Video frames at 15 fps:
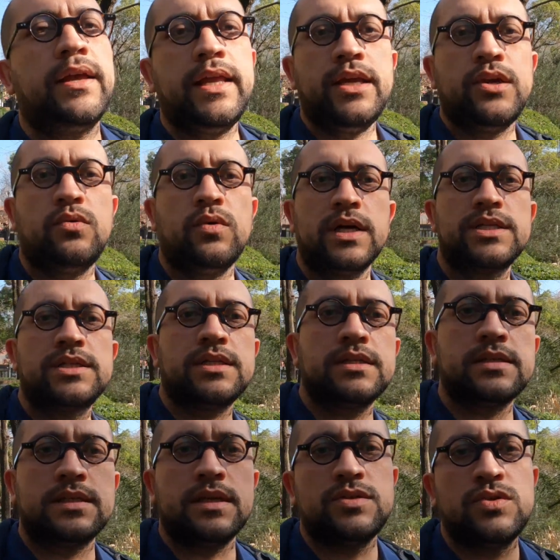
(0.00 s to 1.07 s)
any
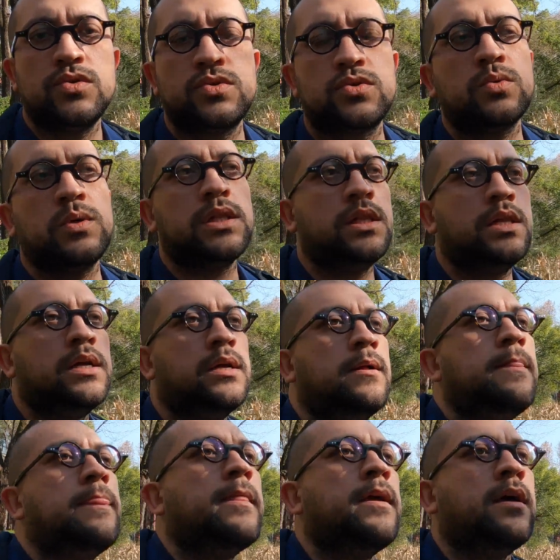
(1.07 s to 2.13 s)
questions, as usual,
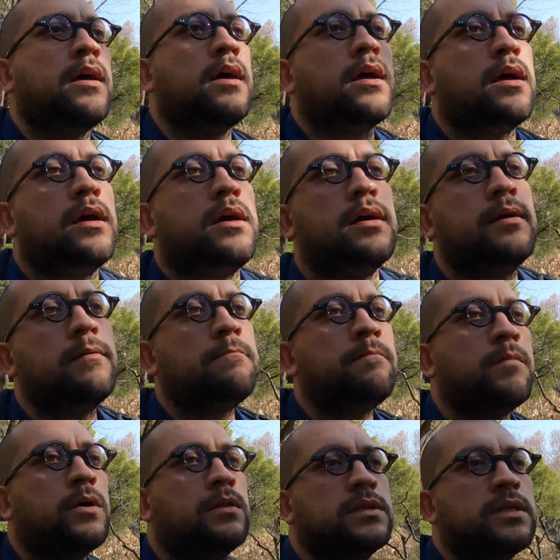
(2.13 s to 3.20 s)

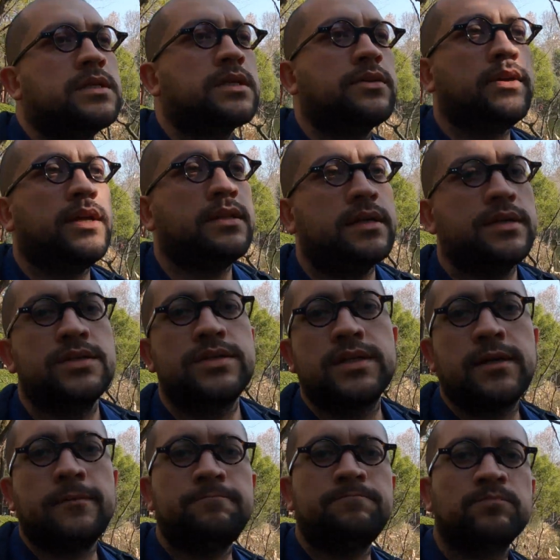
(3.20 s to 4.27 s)
on the screen there is
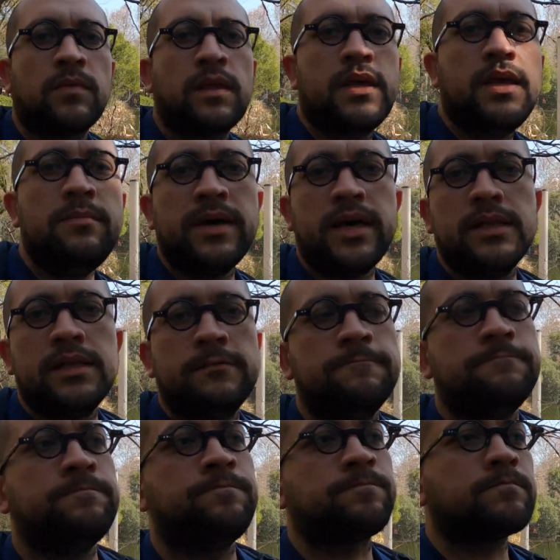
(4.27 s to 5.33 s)
an email,
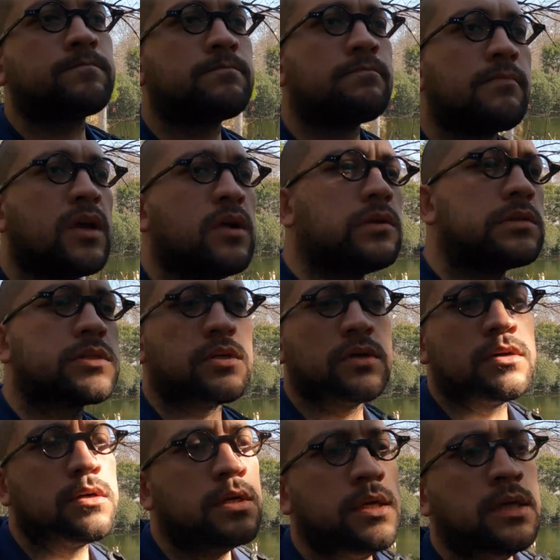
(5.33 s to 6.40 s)

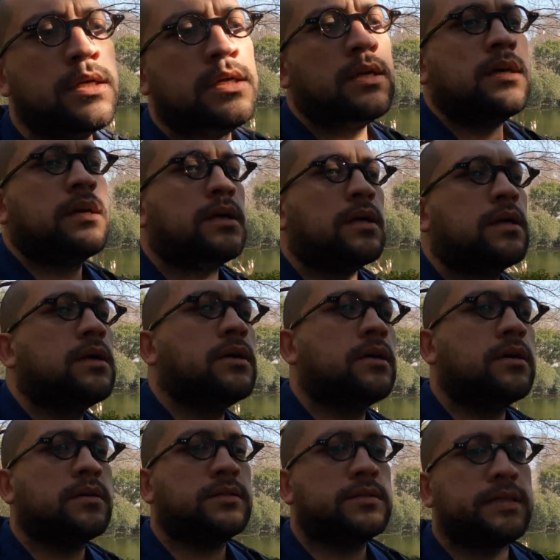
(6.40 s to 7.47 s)
also
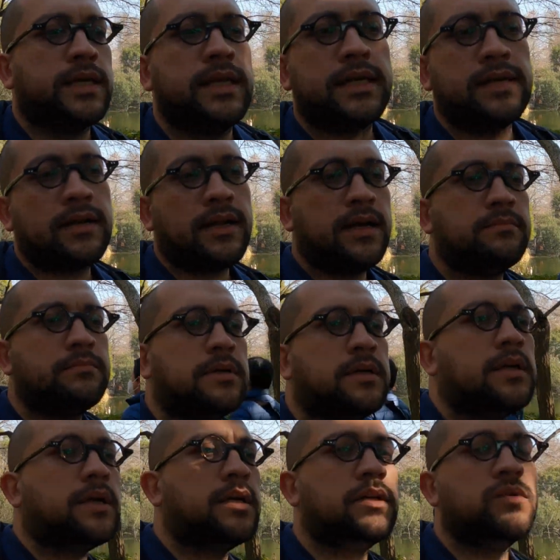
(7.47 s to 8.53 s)
Telegram
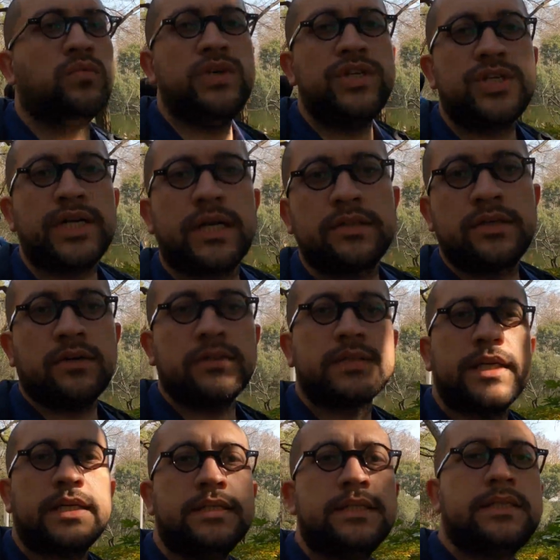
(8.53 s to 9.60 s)
and WeChat
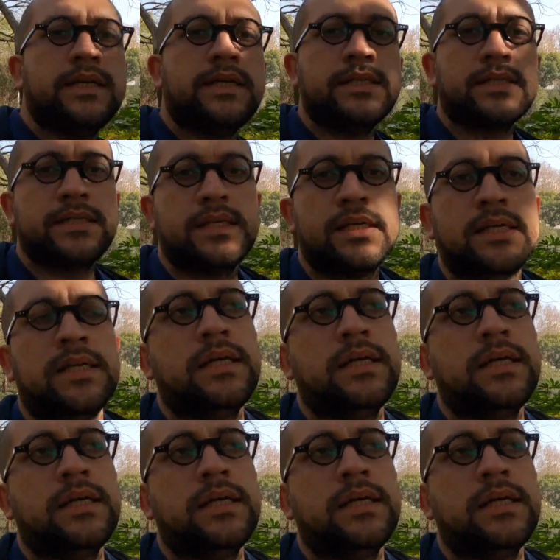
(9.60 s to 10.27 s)
contact details.